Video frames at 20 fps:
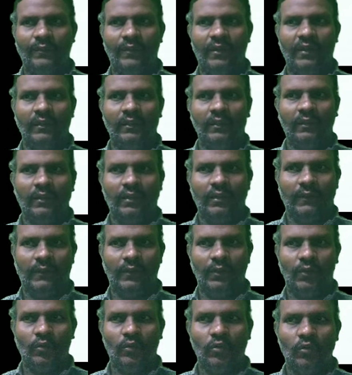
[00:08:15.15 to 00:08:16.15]
When
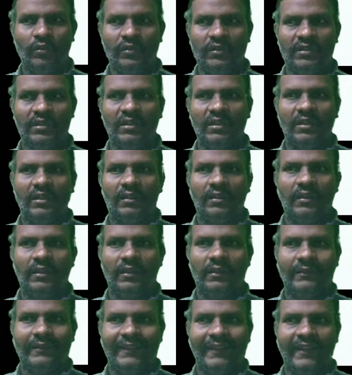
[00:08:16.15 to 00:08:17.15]
is used,
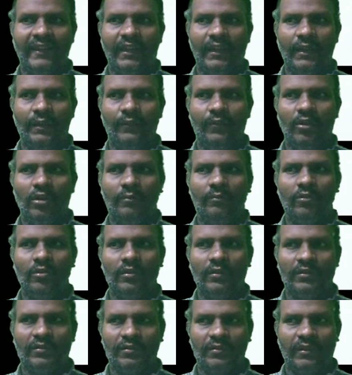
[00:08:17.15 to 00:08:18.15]
the second verb
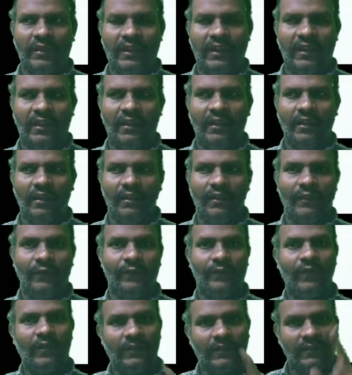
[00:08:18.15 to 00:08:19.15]
goes to the end in the
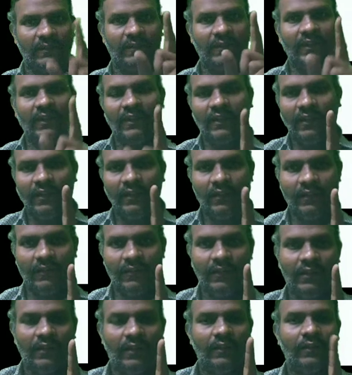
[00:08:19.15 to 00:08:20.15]
first
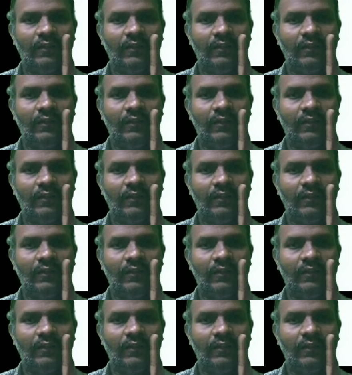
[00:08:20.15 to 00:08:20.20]
sentence.